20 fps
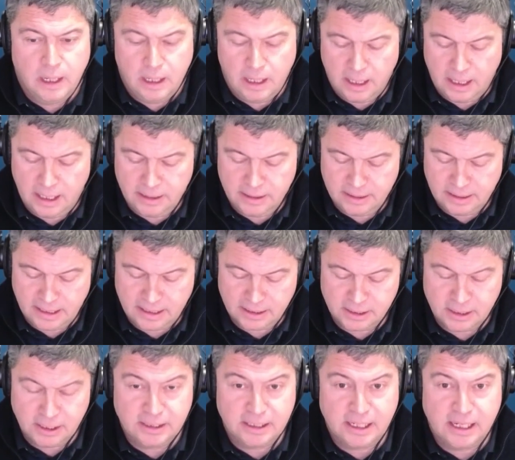And
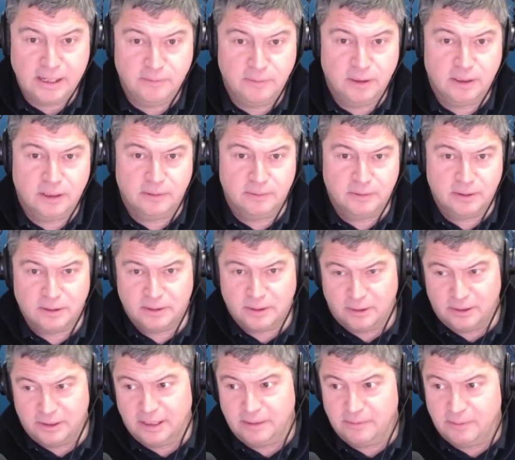actually, David, I
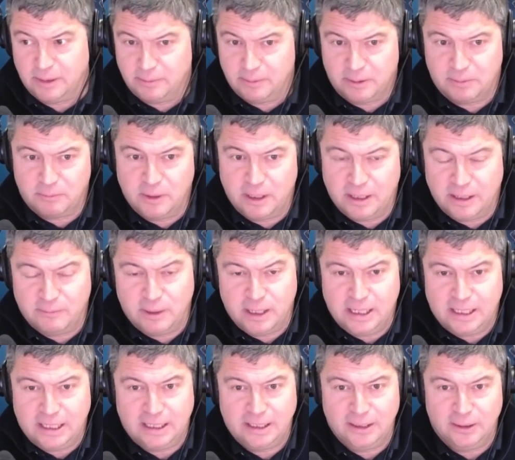was
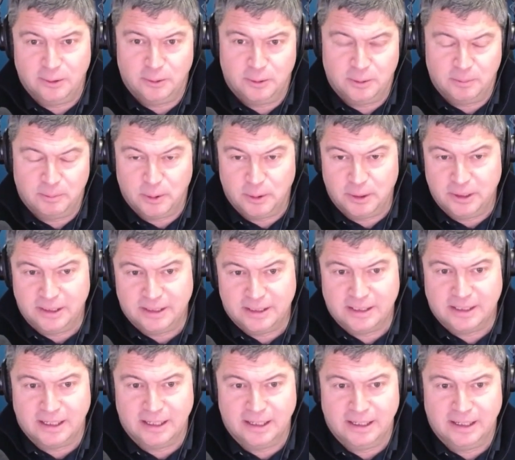reading your
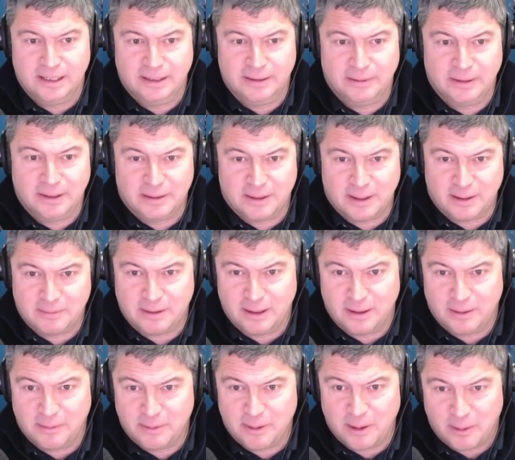points because I
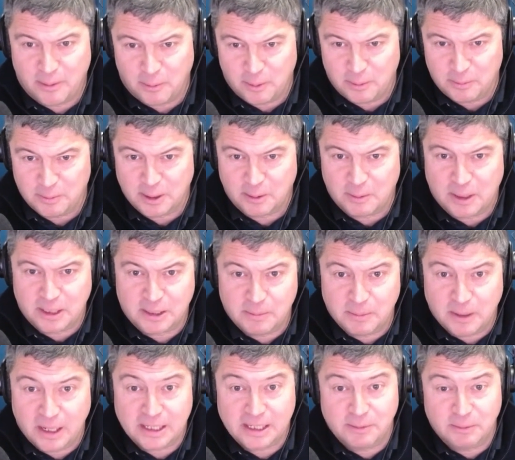thought it was a
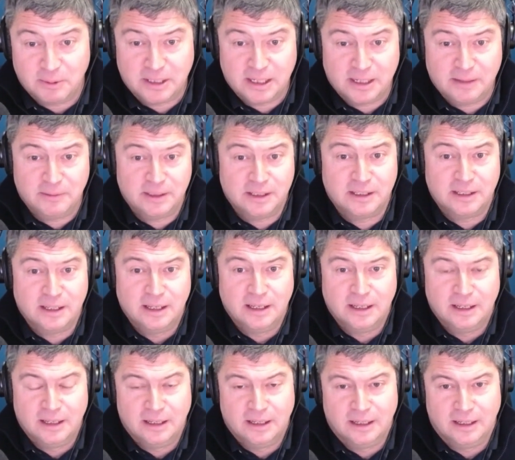question, but actually what David's
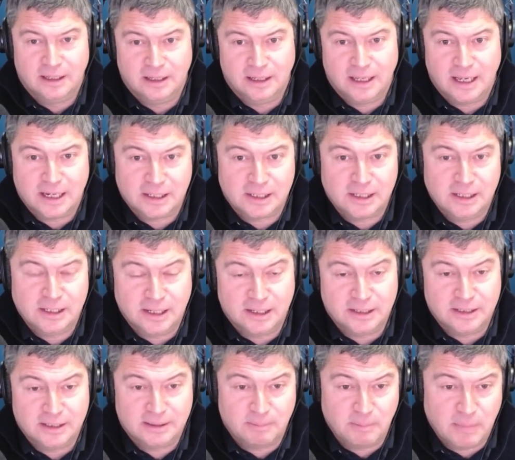actually
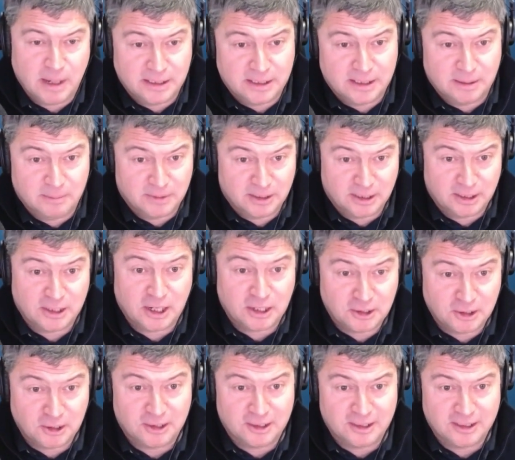done is made some
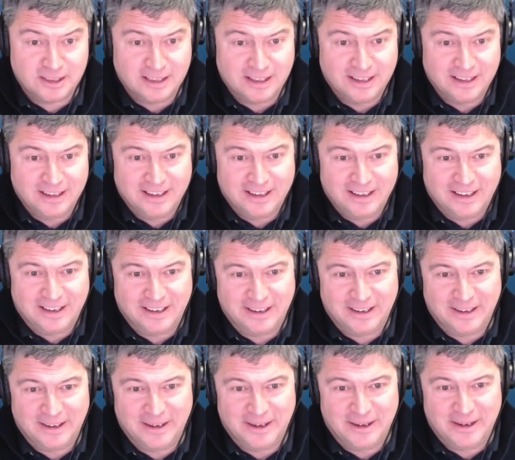suggestions
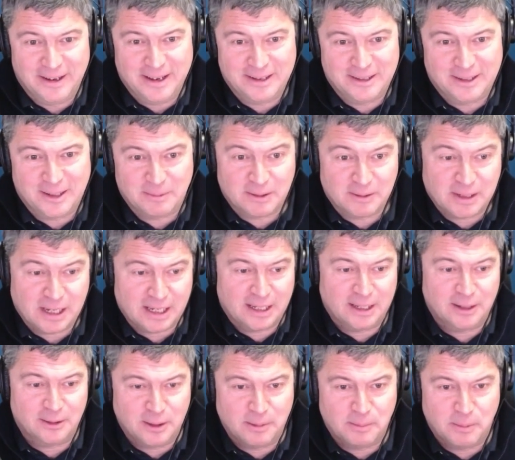in terms of
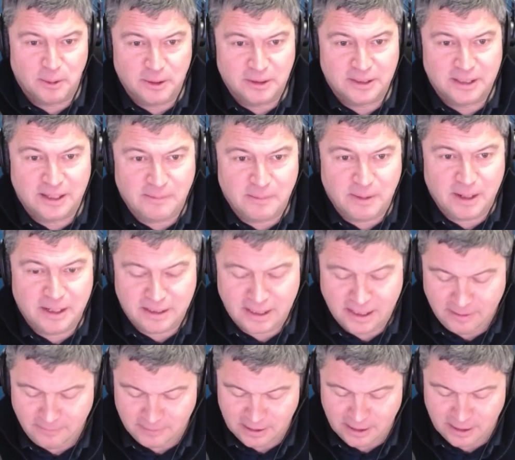taking on the points that you made,
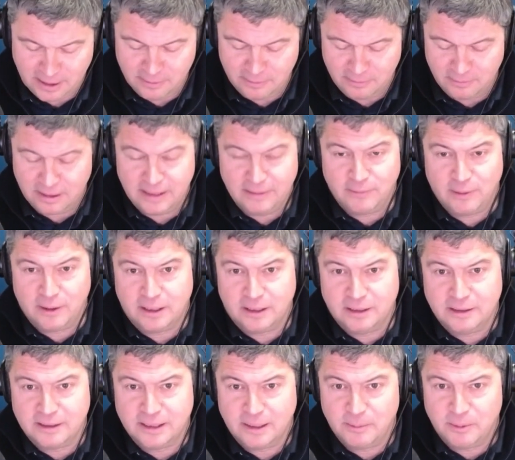Dave. So if I
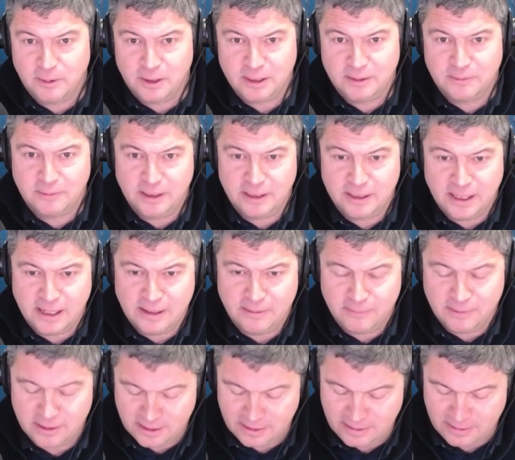can summarize for you, Dave,
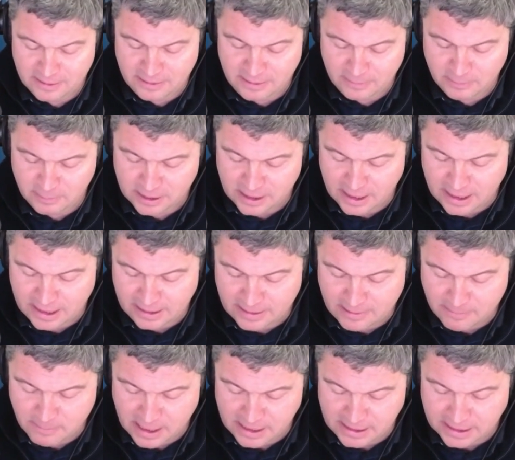in that you were saying
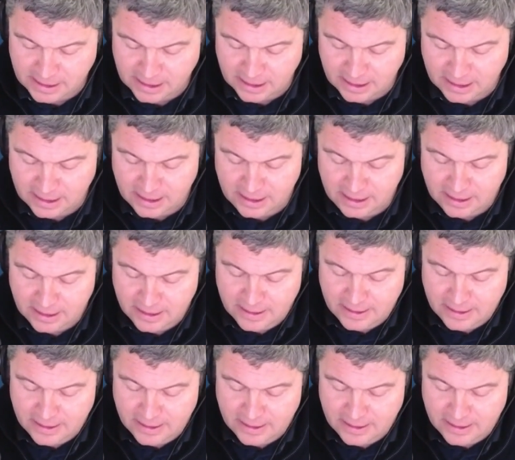that basically